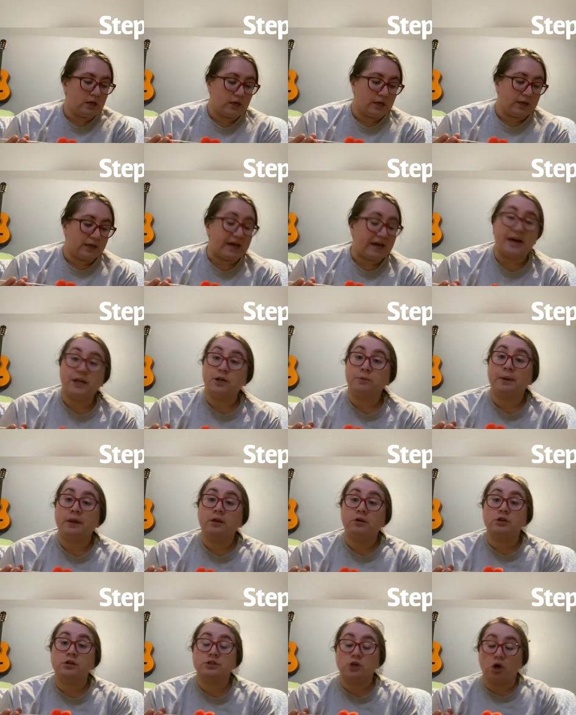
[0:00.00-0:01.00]

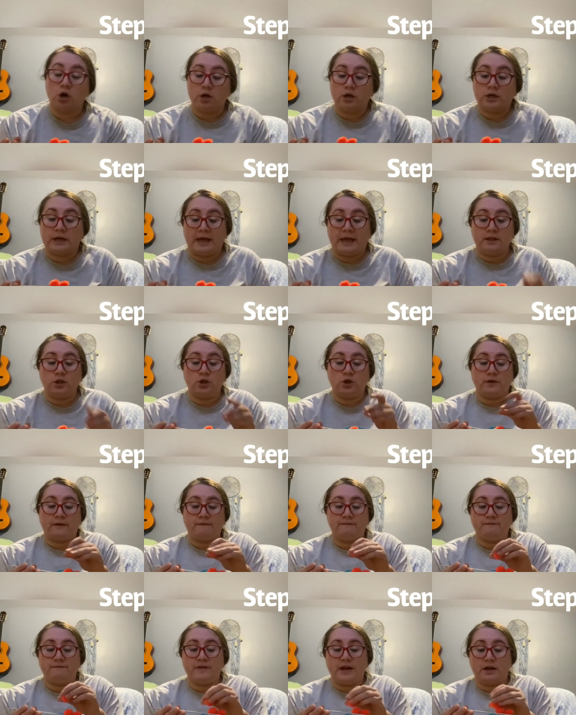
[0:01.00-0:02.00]
Caterpillars can look
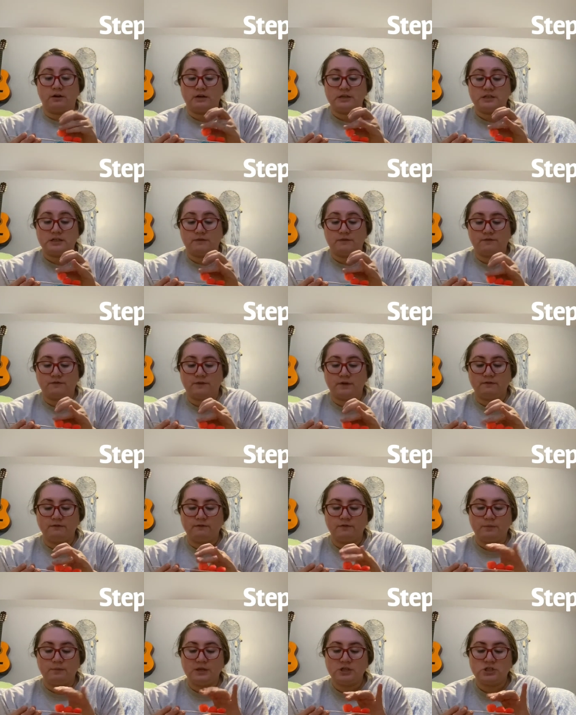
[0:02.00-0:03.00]
very different
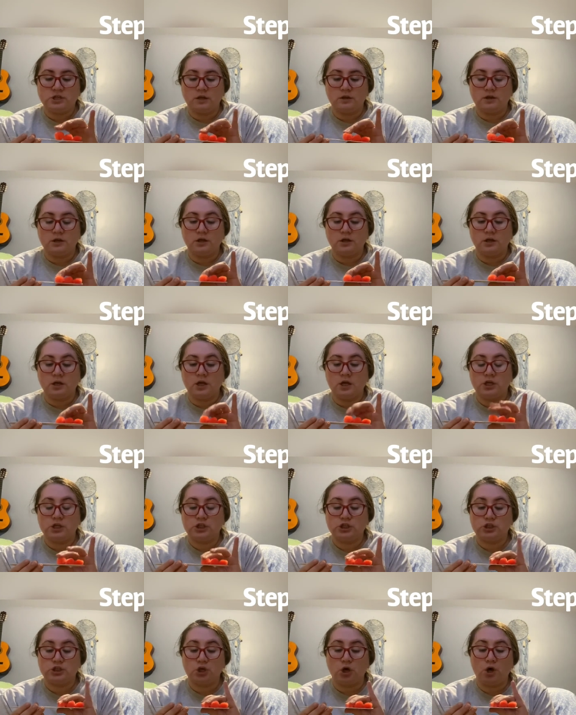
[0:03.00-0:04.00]
from each other.
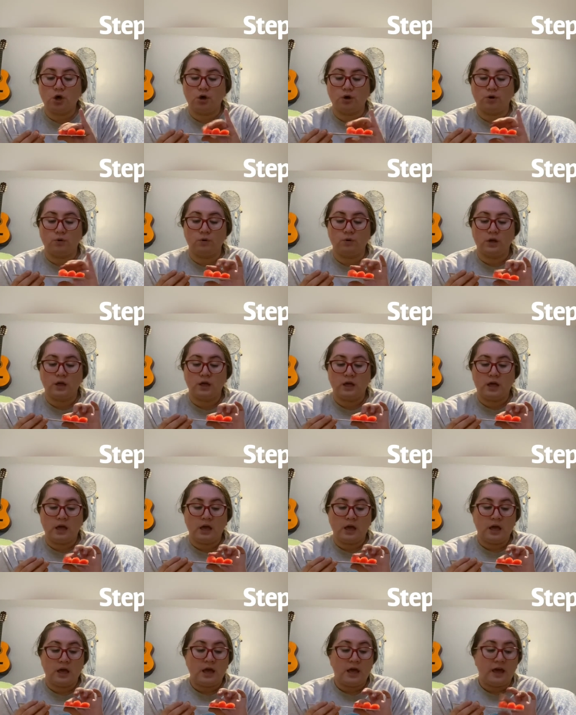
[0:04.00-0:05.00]
So
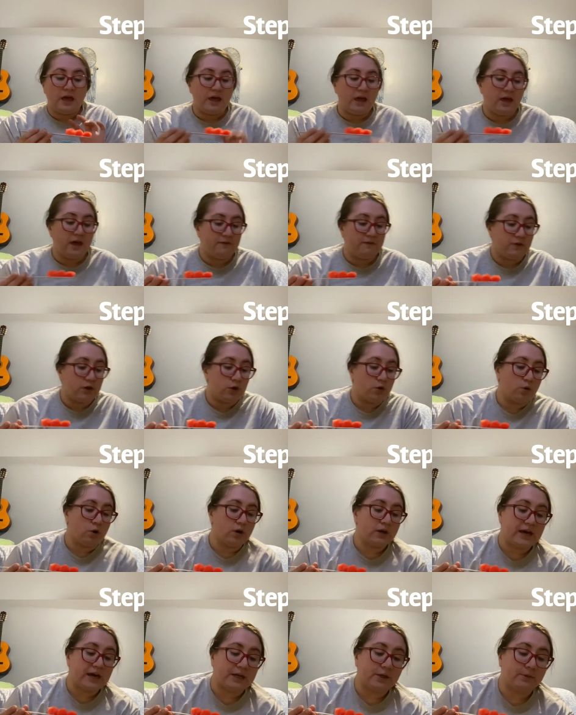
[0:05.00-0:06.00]
if your
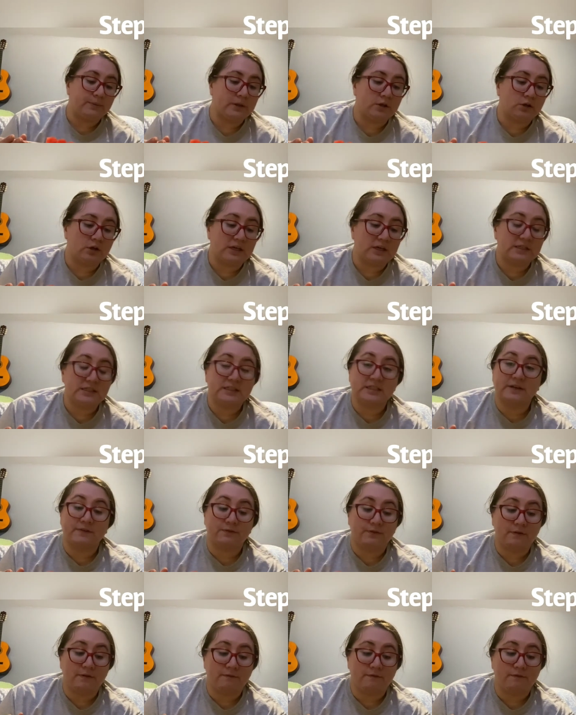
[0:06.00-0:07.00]
caterpillar is
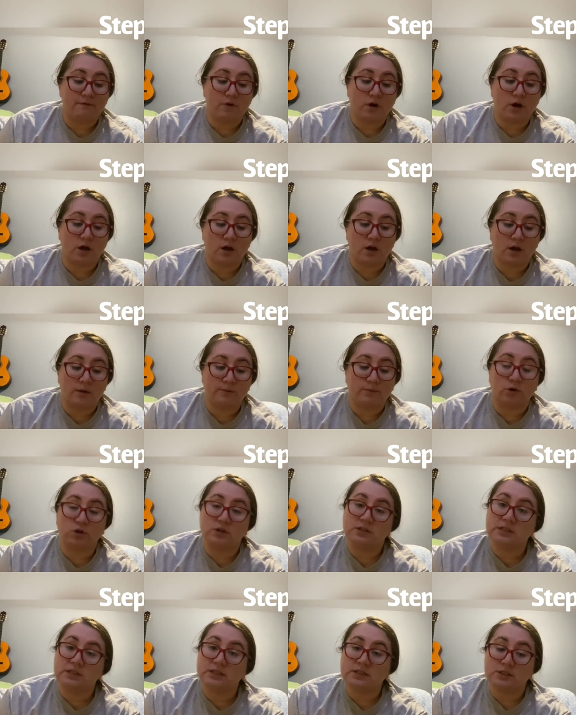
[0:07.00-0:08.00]
different from your
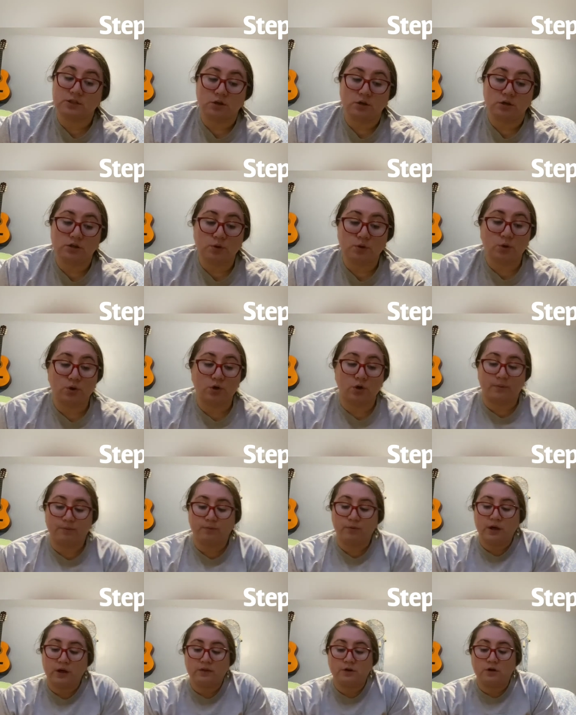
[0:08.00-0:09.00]
sisters or your
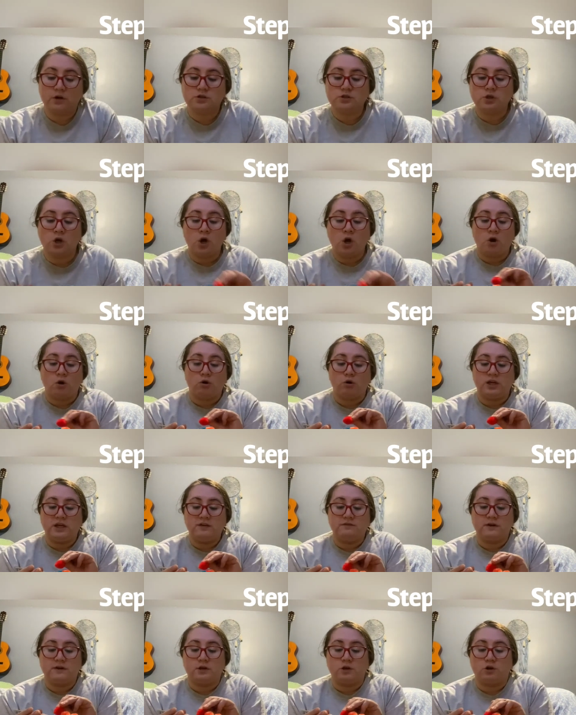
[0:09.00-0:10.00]
brothers or
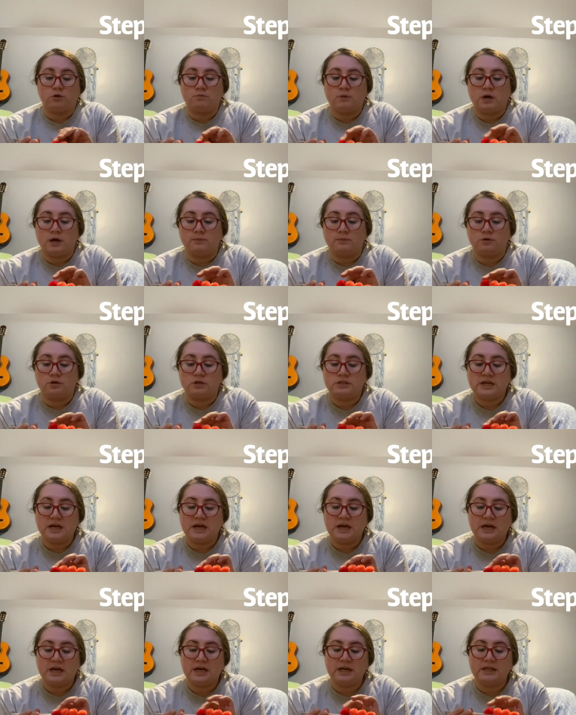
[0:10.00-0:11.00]
even your mom or
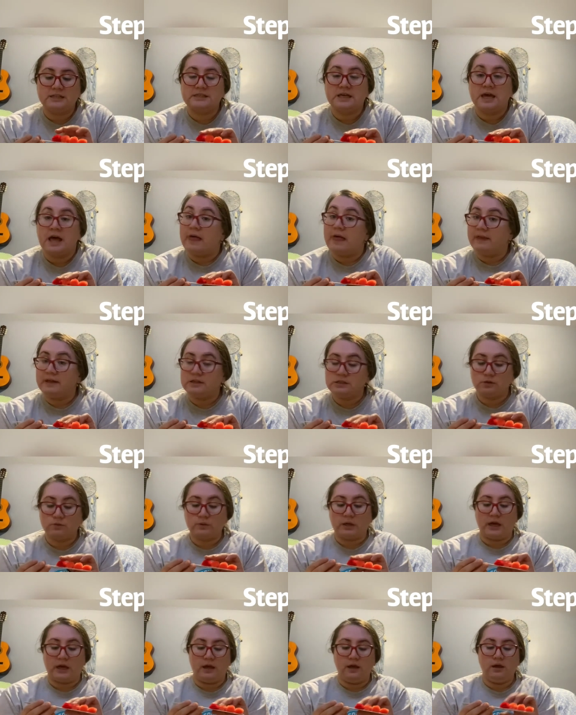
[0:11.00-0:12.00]
dad's, that's
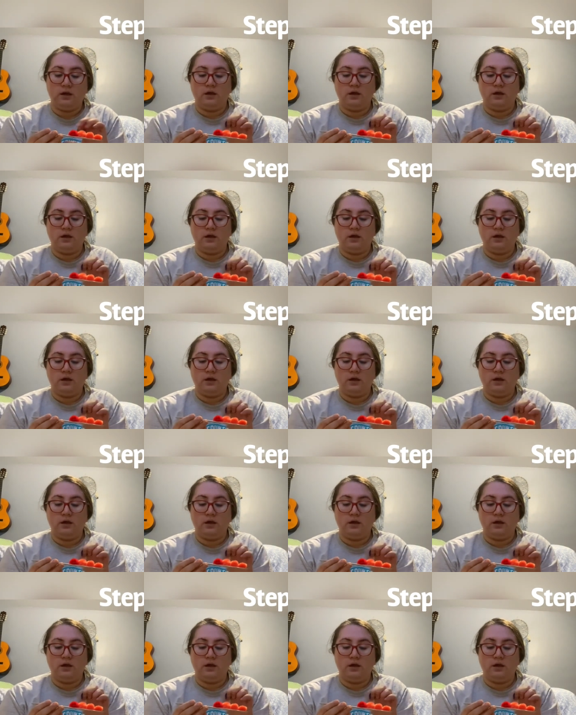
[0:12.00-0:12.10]
okay.